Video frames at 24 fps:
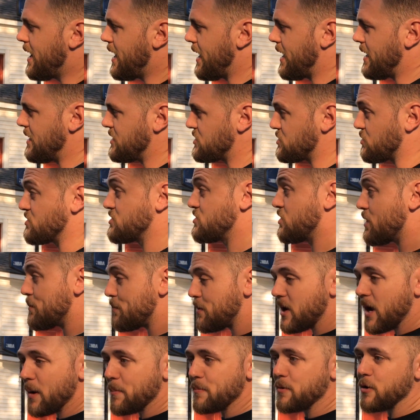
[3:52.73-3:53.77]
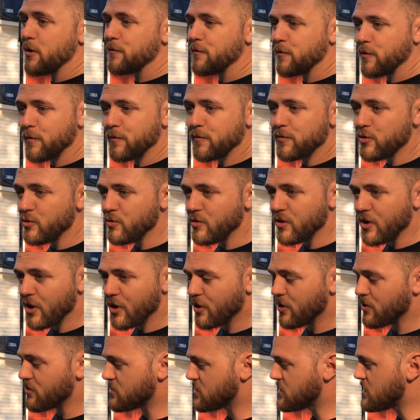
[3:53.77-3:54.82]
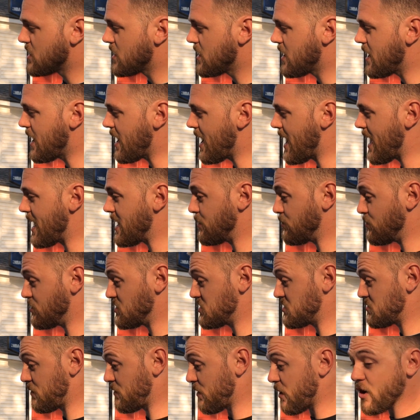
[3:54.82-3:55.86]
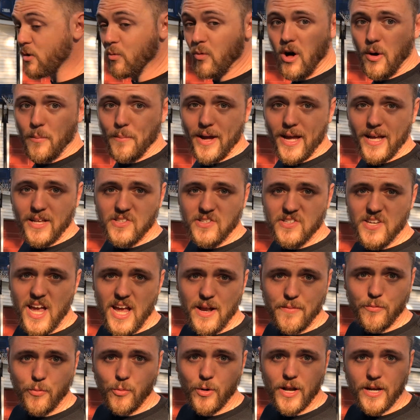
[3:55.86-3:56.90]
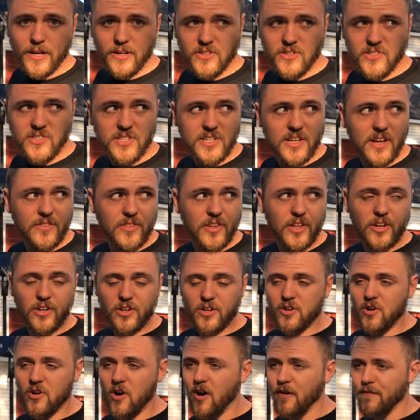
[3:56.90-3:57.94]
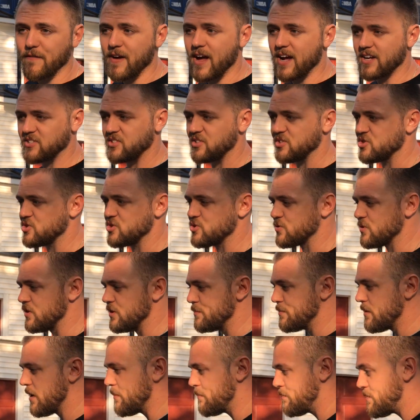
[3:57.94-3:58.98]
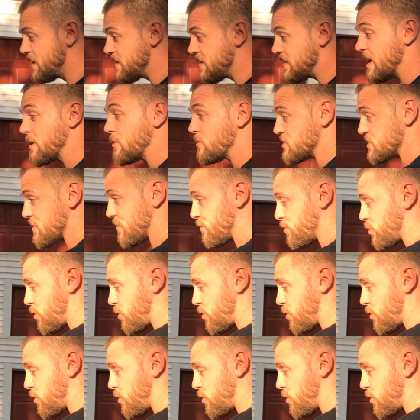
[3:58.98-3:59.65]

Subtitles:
and so it's only been up here for a few years, and it was very well maintained from what I could see on the Carfax history. But being that it was a